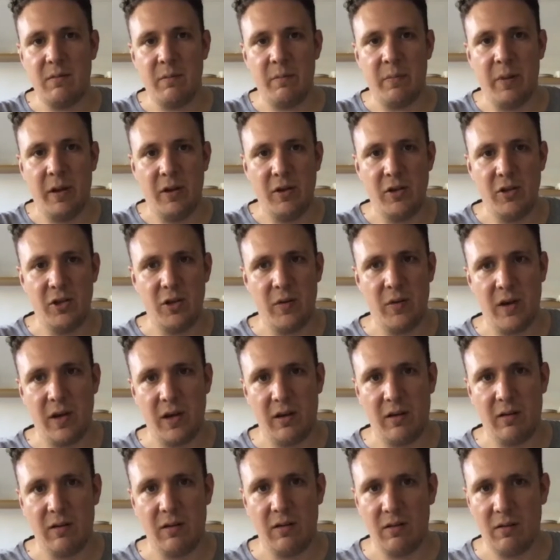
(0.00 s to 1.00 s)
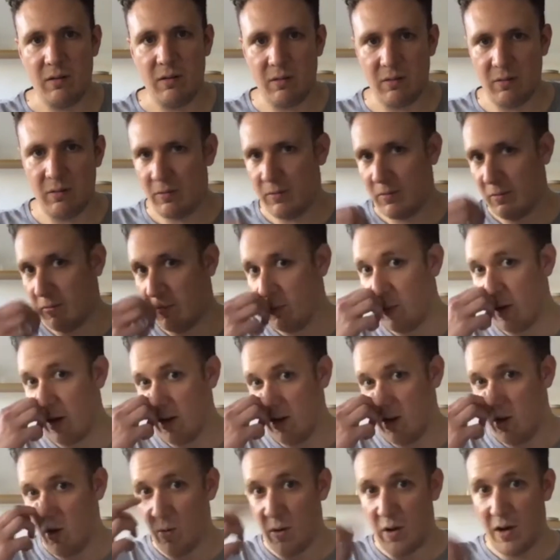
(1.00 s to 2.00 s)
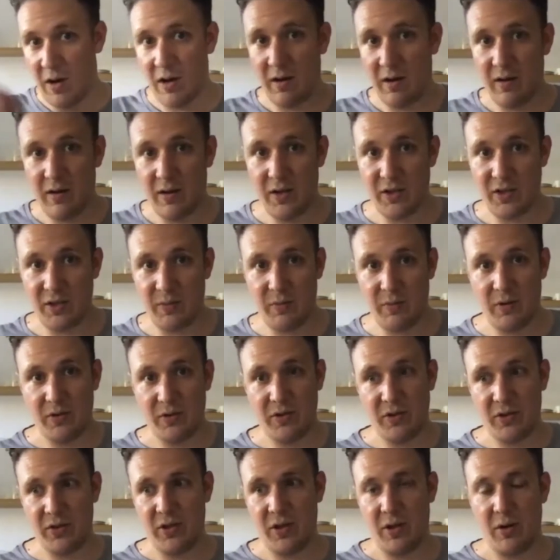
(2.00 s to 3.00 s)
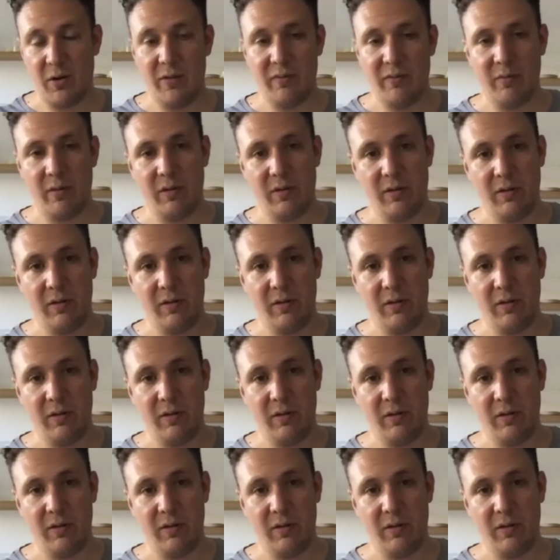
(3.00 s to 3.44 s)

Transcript: doing where you are, I suppose, to start off with?